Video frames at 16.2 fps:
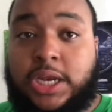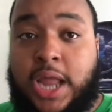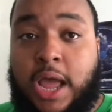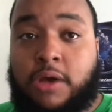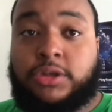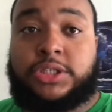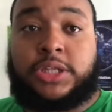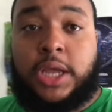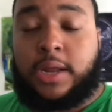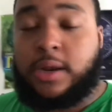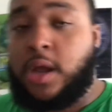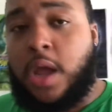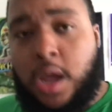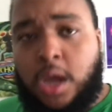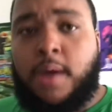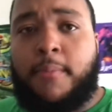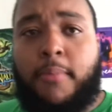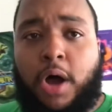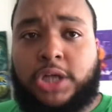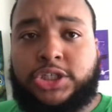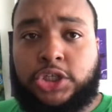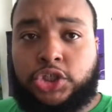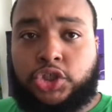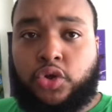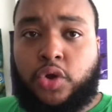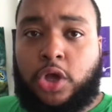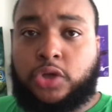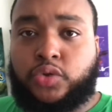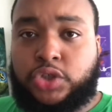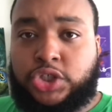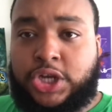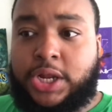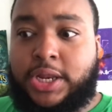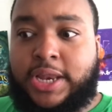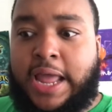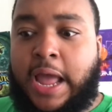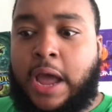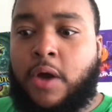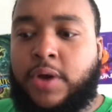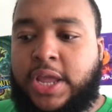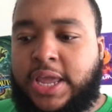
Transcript: announced that Bosskey Studios was shutting down.